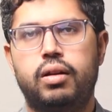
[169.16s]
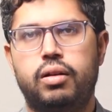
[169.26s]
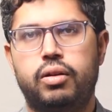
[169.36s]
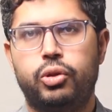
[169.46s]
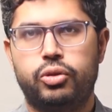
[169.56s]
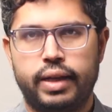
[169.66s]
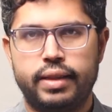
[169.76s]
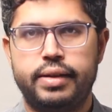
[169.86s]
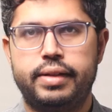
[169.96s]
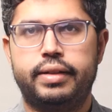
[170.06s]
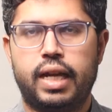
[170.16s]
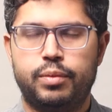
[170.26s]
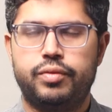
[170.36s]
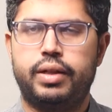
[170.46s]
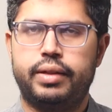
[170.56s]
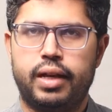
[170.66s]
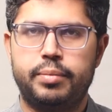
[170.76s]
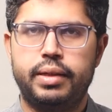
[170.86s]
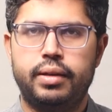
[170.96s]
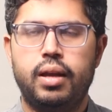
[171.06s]
your salary at the time of
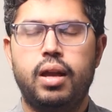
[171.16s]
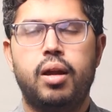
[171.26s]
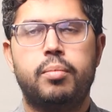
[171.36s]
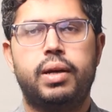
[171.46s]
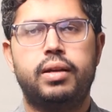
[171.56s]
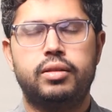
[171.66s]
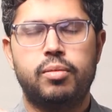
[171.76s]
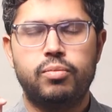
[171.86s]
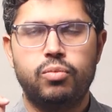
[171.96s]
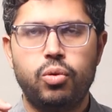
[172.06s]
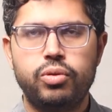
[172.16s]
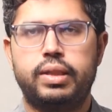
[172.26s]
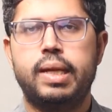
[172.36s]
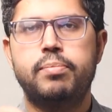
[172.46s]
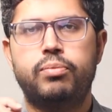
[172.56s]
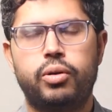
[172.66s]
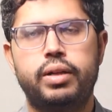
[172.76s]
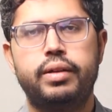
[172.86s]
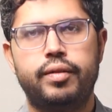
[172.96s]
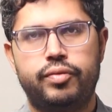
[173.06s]
retirement. But the most
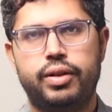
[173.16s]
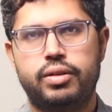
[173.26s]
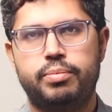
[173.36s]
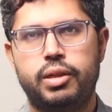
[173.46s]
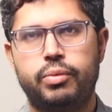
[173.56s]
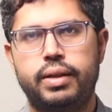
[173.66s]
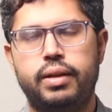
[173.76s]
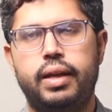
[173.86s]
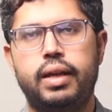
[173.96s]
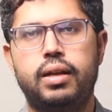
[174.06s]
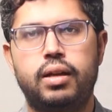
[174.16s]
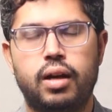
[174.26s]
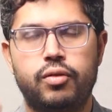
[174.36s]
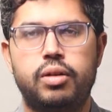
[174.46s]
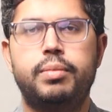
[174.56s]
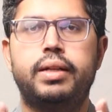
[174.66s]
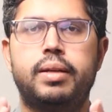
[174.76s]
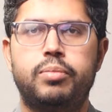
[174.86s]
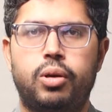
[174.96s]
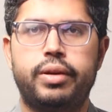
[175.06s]
important difference between a government
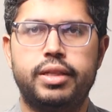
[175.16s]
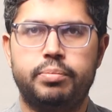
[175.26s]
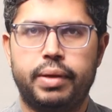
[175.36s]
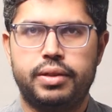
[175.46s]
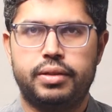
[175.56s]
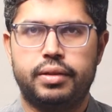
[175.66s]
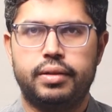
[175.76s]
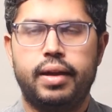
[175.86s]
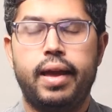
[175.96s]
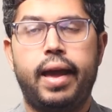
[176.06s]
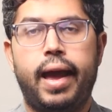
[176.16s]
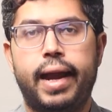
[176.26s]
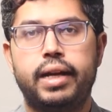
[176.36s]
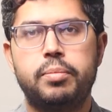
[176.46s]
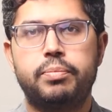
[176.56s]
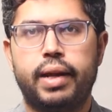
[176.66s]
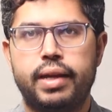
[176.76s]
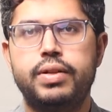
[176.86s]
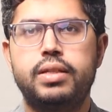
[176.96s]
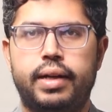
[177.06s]
employee's pension and a
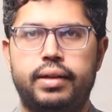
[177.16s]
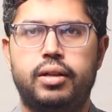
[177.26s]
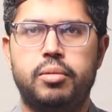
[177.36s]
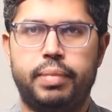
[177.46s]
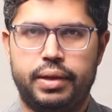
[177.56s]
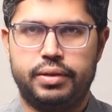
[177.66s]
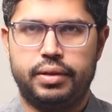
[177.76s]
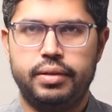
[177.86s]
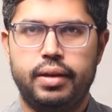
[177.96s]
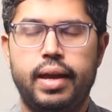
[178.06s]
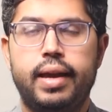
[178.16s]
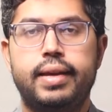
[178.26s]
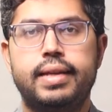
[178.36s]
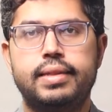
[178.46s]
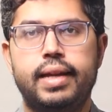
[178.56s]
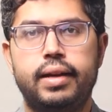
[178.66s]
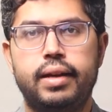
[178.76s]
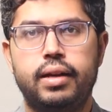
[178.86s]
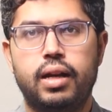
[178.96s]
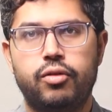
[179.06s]
private sector pension is that
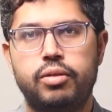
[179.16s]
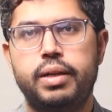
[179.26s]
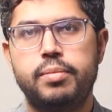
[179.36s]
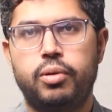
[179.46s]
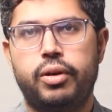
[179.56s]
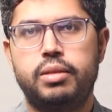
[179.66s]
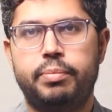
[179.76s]
a government employee's